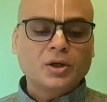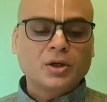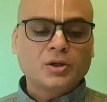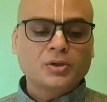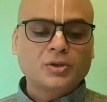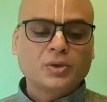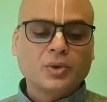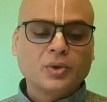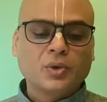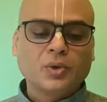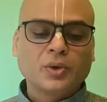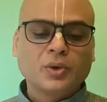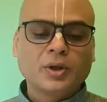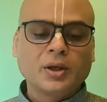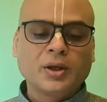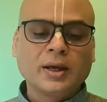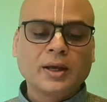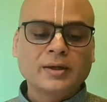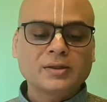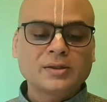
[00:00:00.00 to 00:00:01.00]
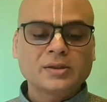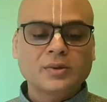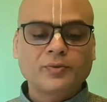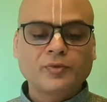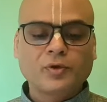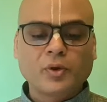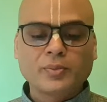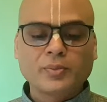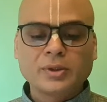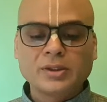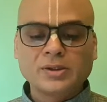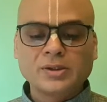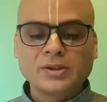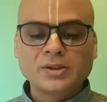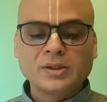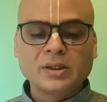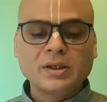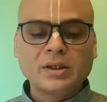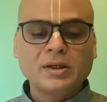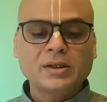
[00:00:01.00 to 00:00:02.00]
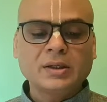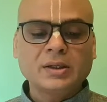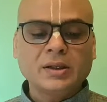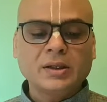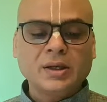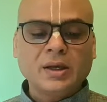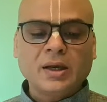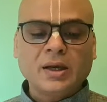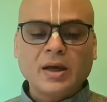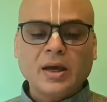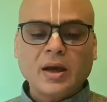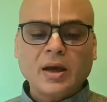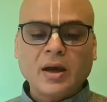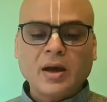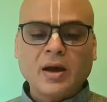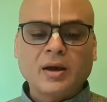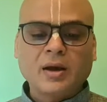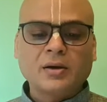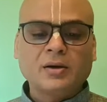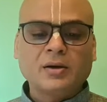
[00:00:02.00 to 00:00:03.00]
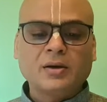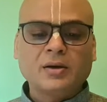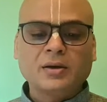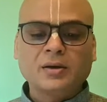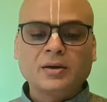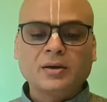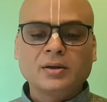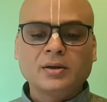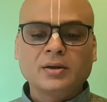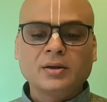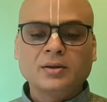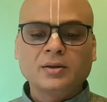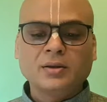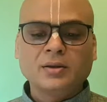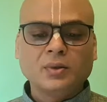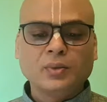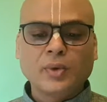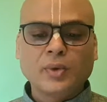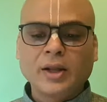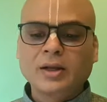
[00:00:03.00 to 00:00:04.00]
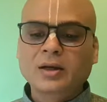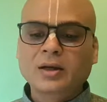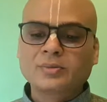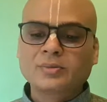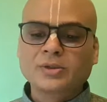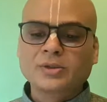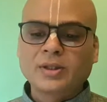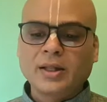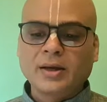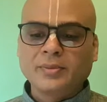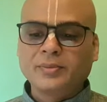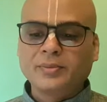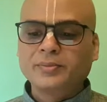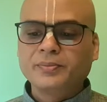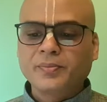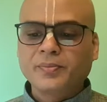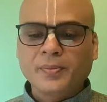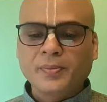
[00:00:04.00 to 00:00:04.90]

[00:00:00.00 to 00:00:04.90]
So he gets up from his seat and he welcomes them.